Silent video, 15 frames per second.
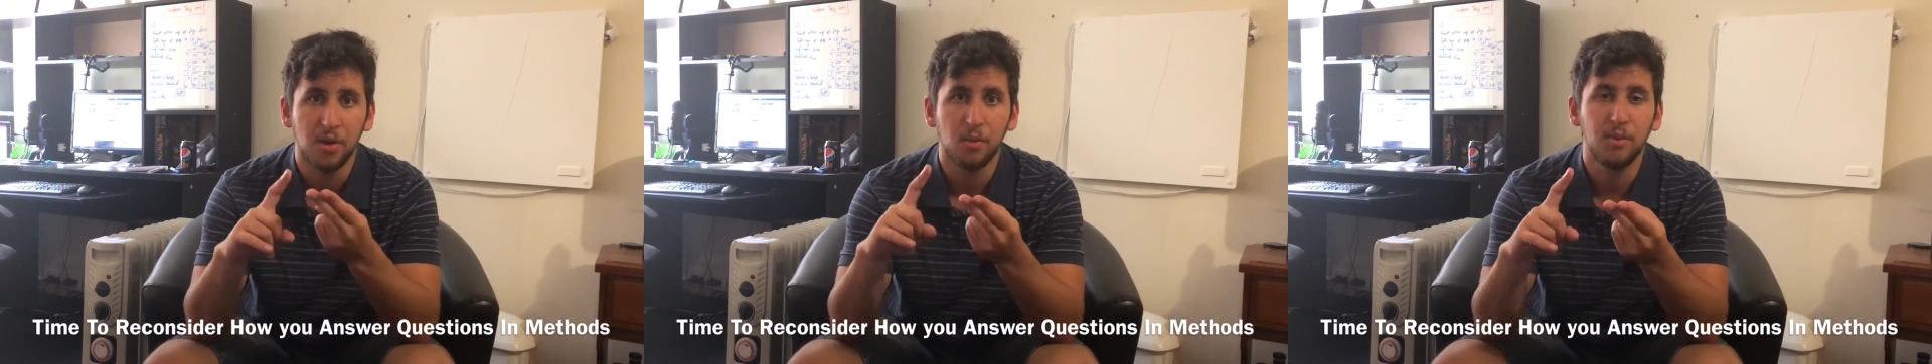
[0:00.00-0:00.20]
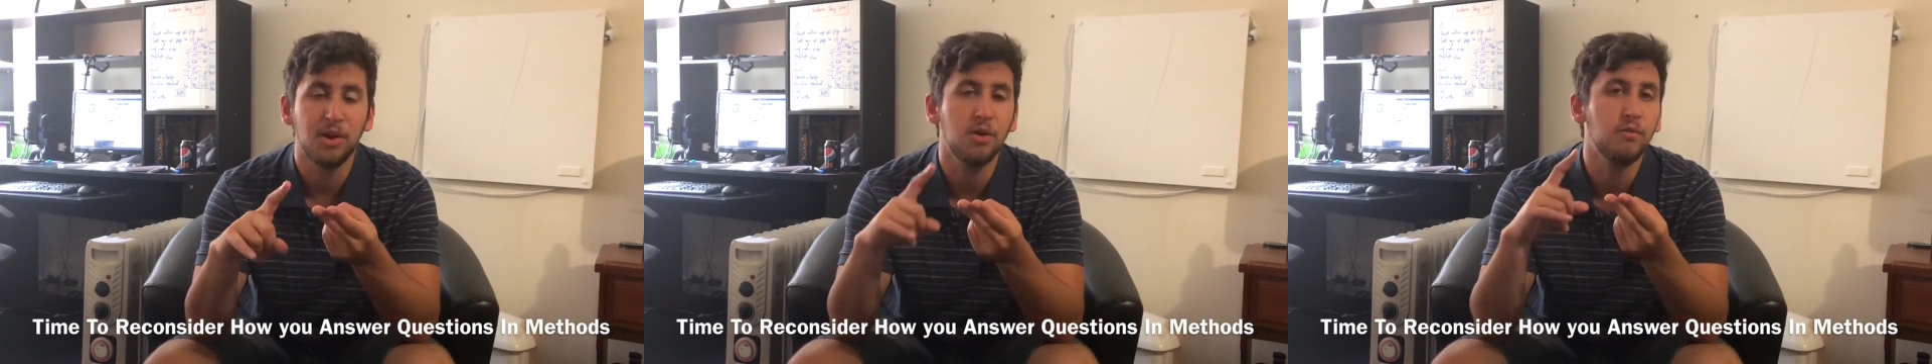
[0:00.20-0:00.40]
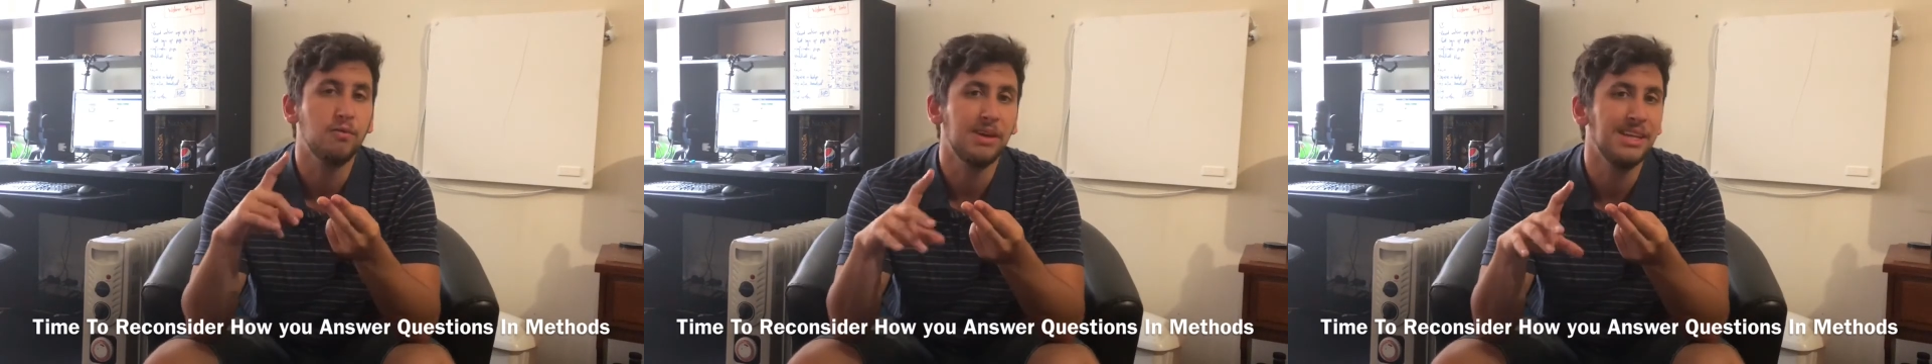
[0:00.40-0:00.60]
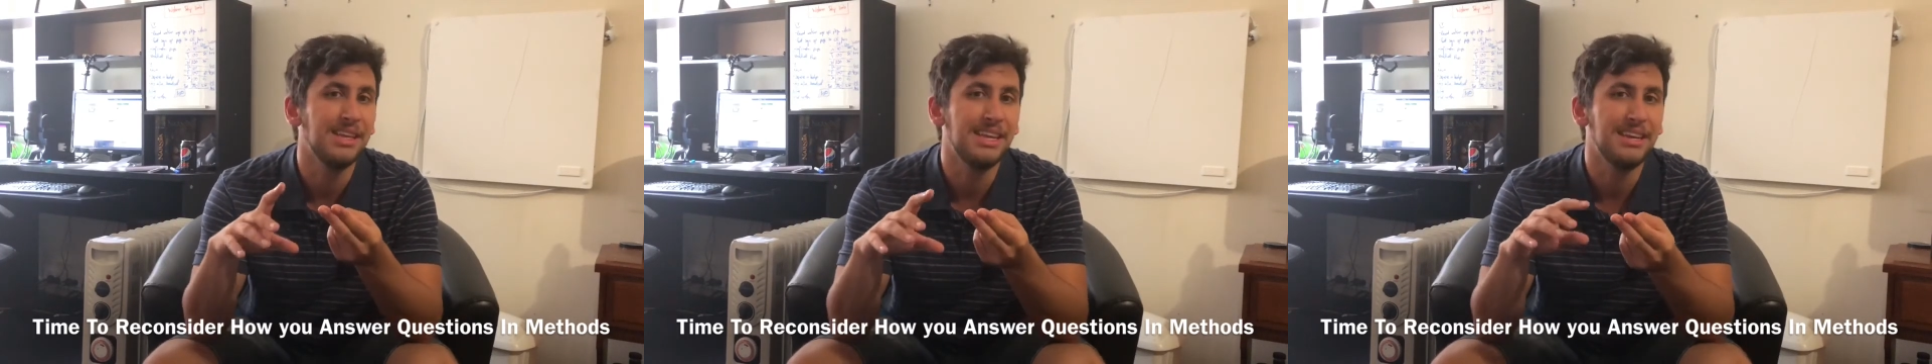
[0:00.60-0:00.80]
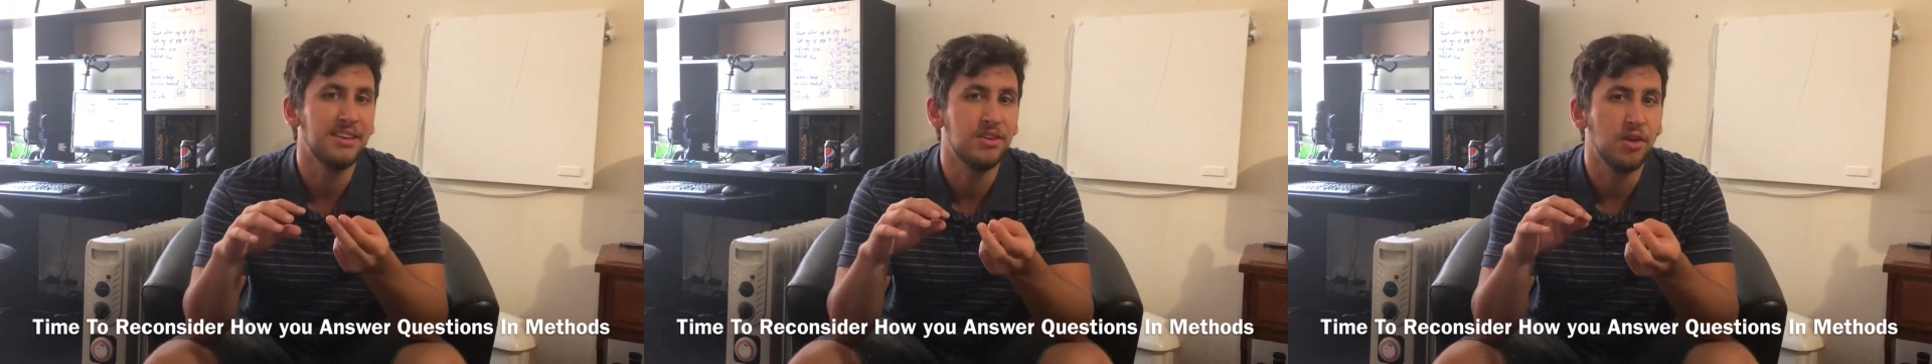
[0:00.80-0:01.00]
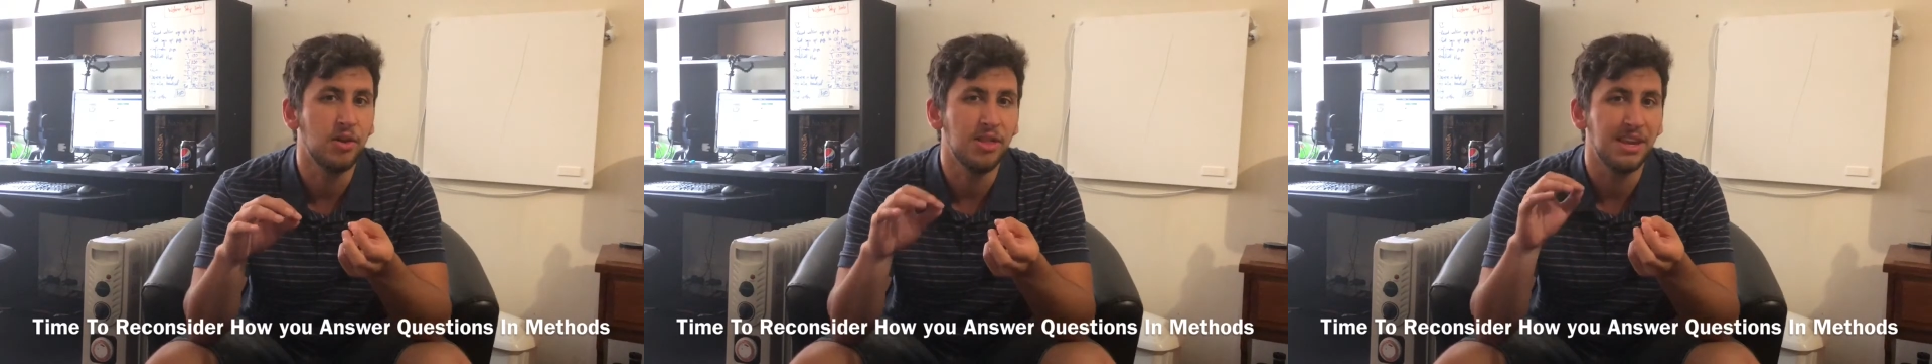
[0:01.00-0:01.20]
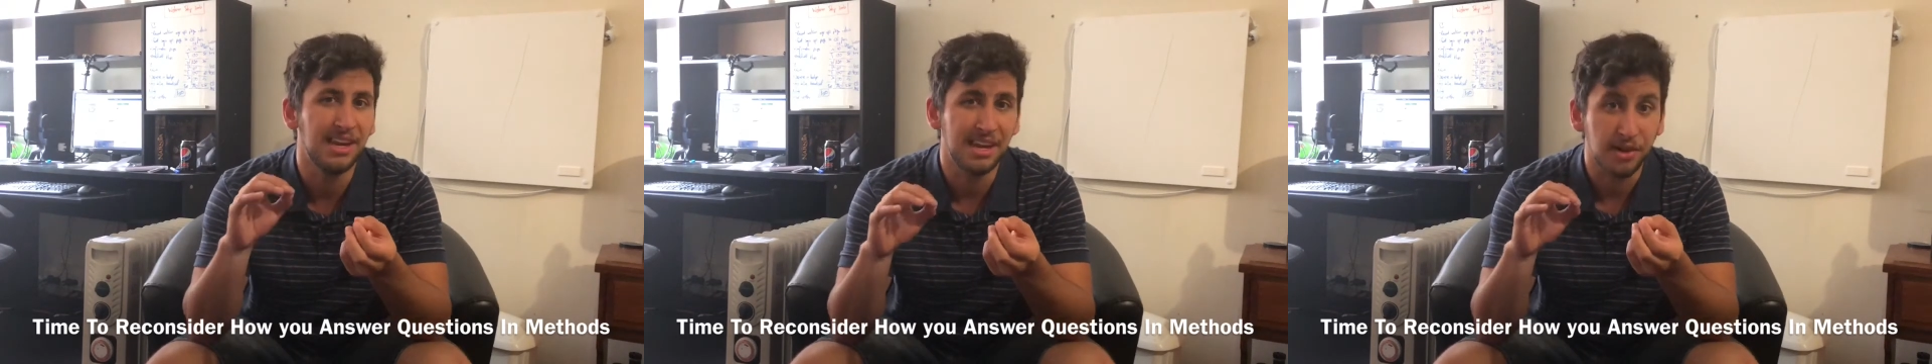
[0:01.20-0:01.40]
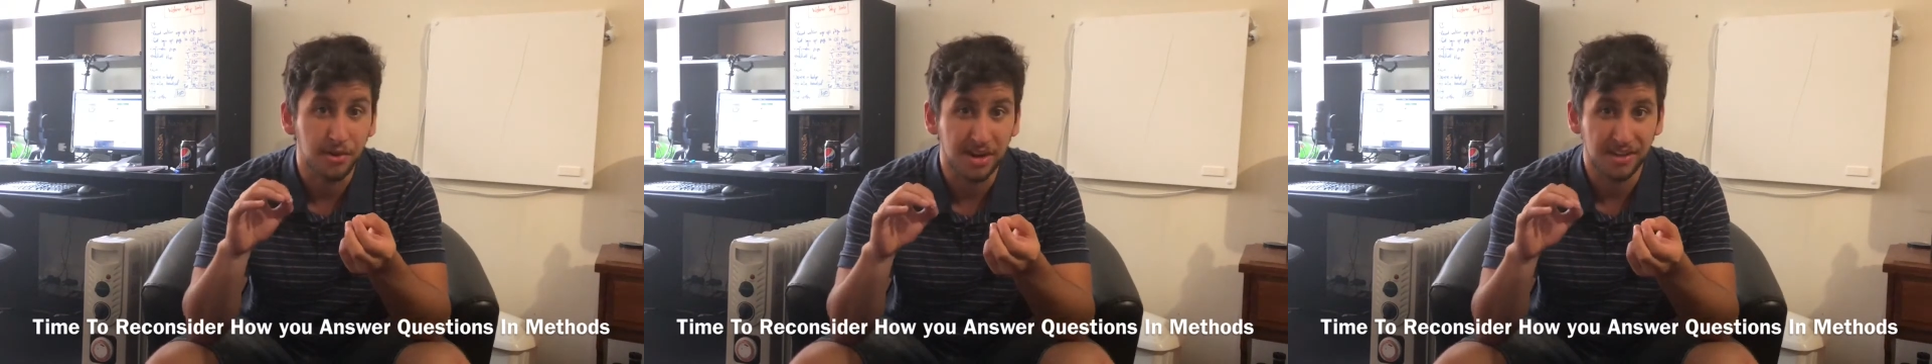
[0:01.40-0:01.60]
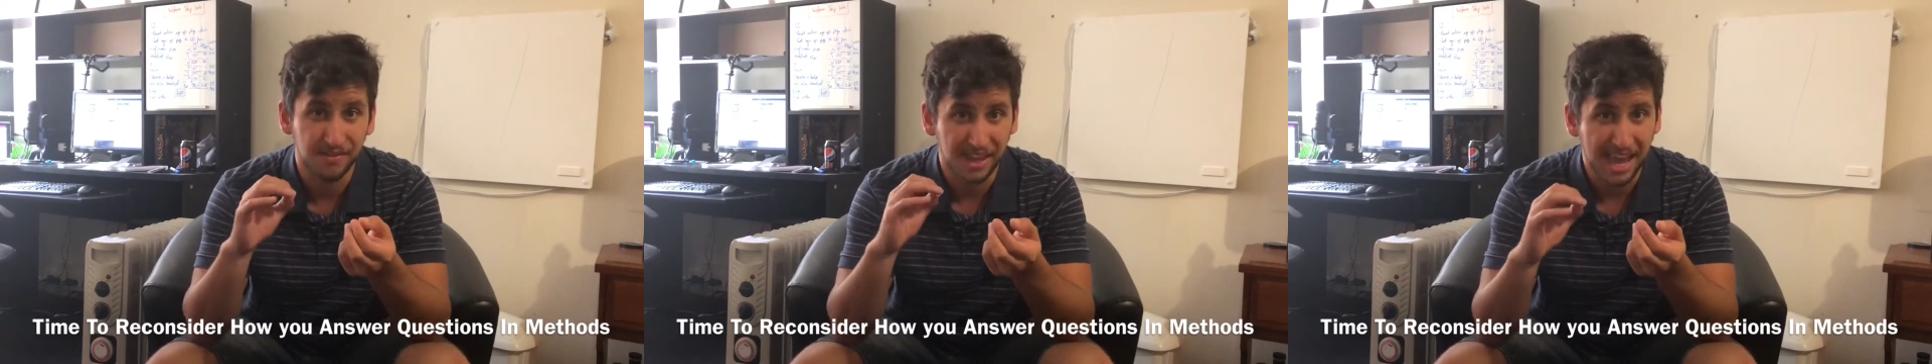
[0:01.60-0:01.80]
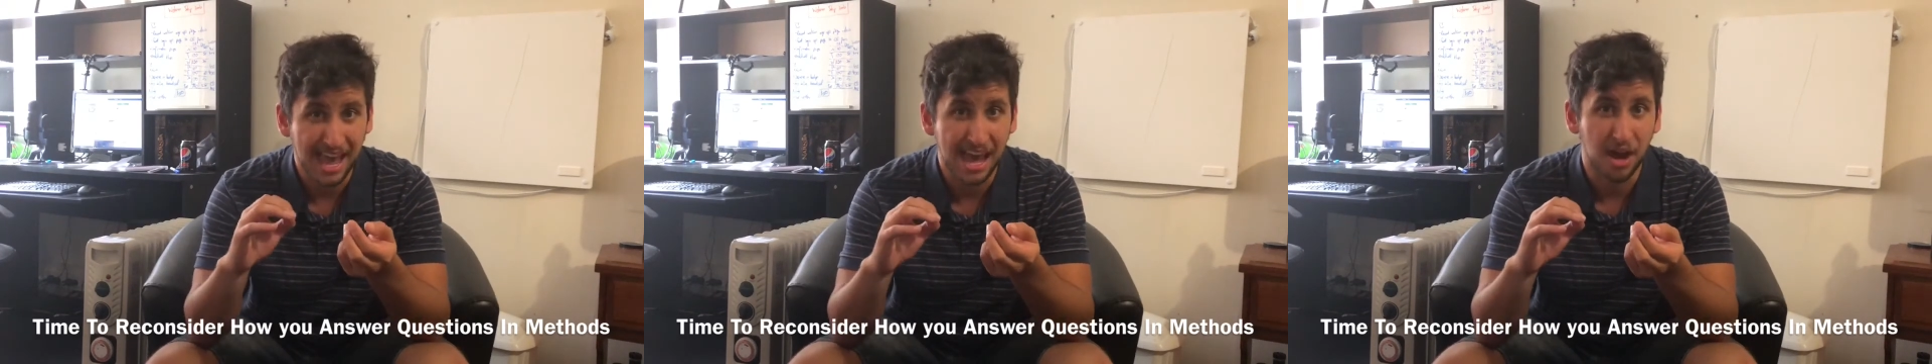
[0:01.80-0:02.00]
We don't really need to know the nitty-gritty
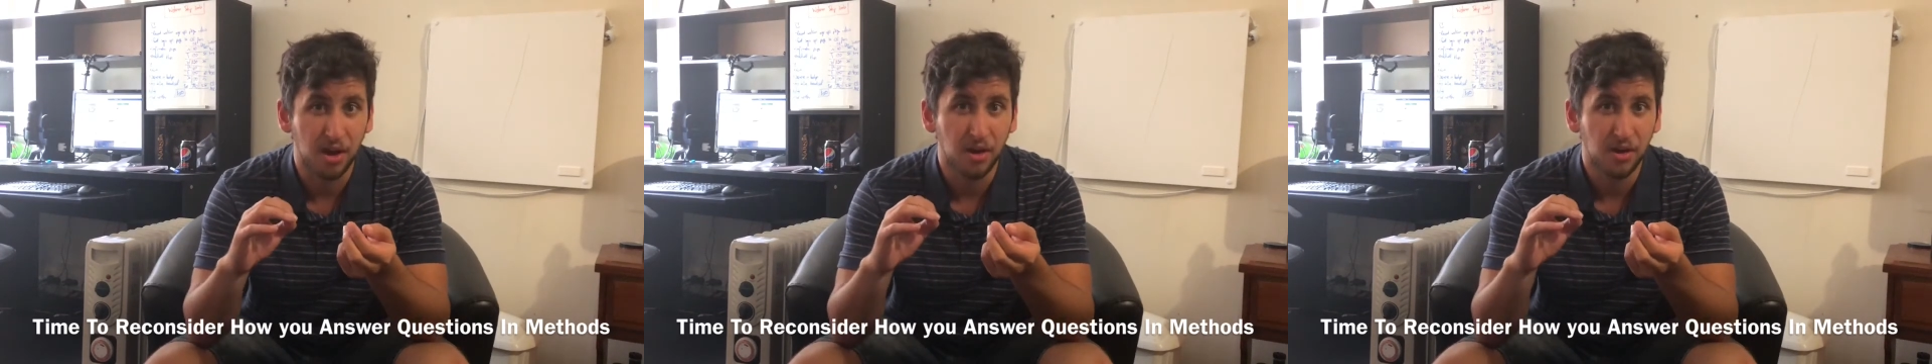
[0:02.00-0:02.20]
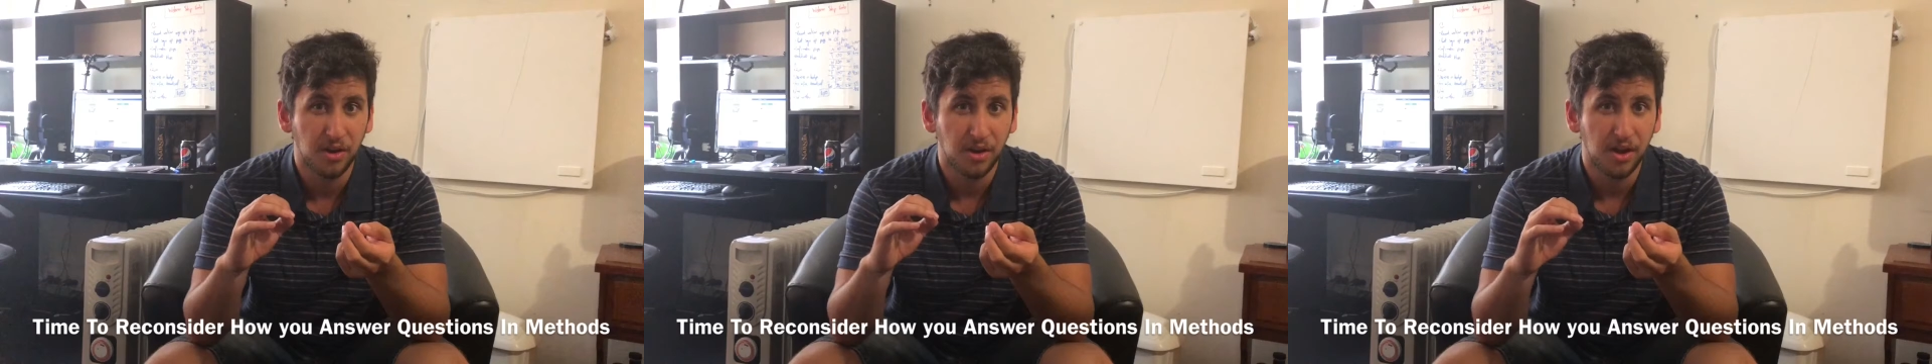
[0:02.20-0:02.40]
of the how.